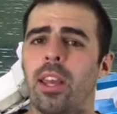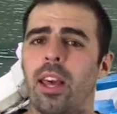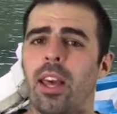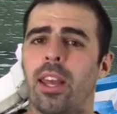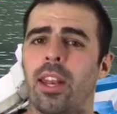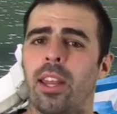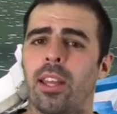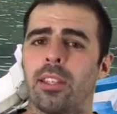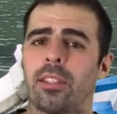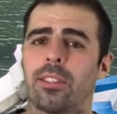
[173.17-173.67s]

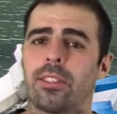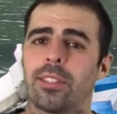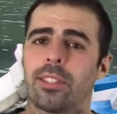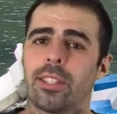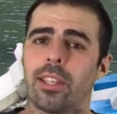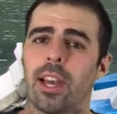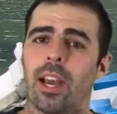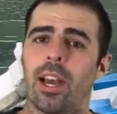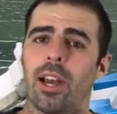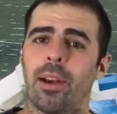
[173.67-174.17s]
And it's,
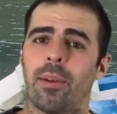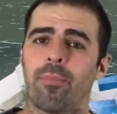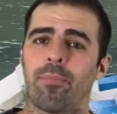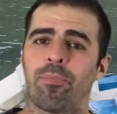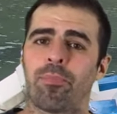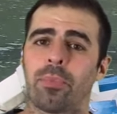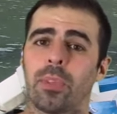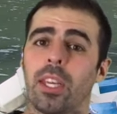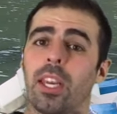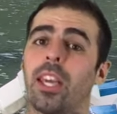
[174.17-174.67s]

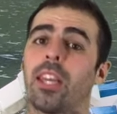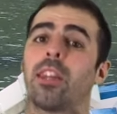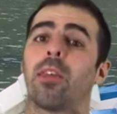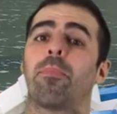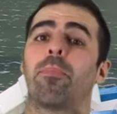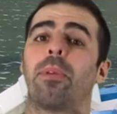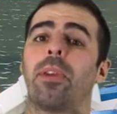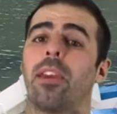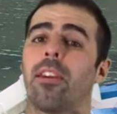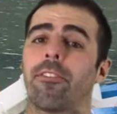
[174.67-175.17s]
um, the
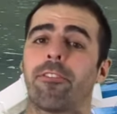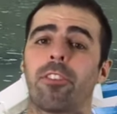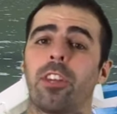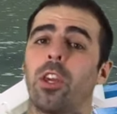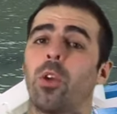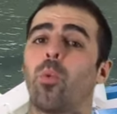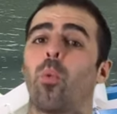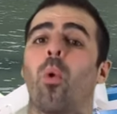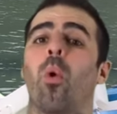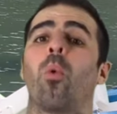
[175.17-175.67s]

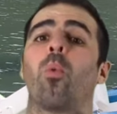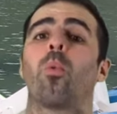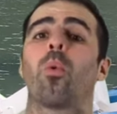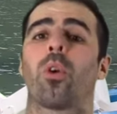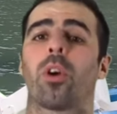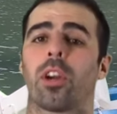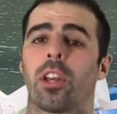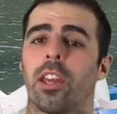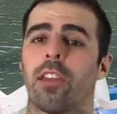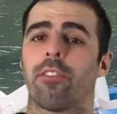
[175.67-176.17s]
PFD won't
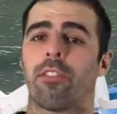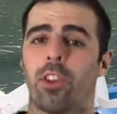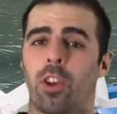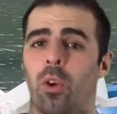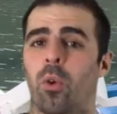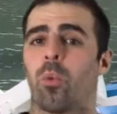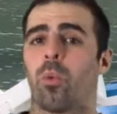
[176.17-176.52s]
work if you don't